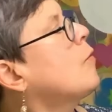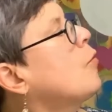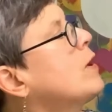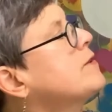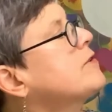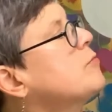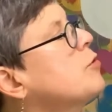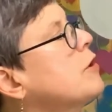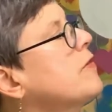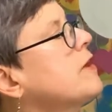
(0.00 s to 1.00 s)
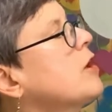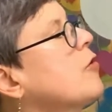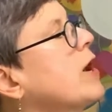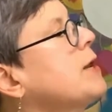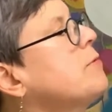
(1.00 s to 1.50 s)
Once more, the
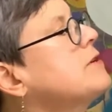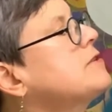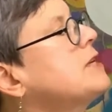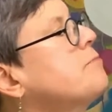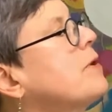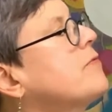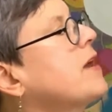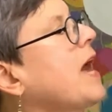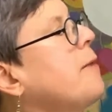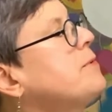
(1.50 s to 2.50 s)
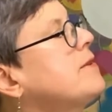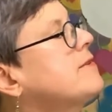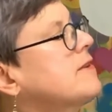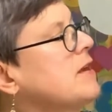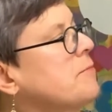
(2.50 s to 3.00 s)
incredible ship of Captain
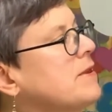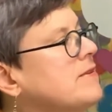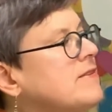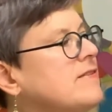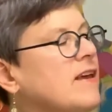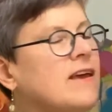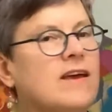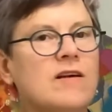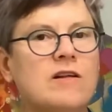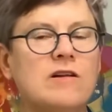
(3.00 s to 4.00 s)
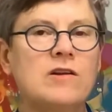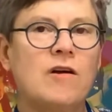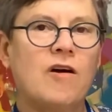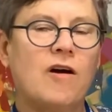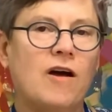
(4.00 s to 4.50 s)
Skip sailed
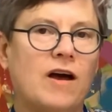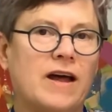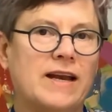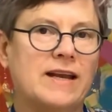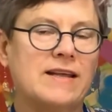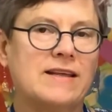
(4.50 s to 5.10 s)
on.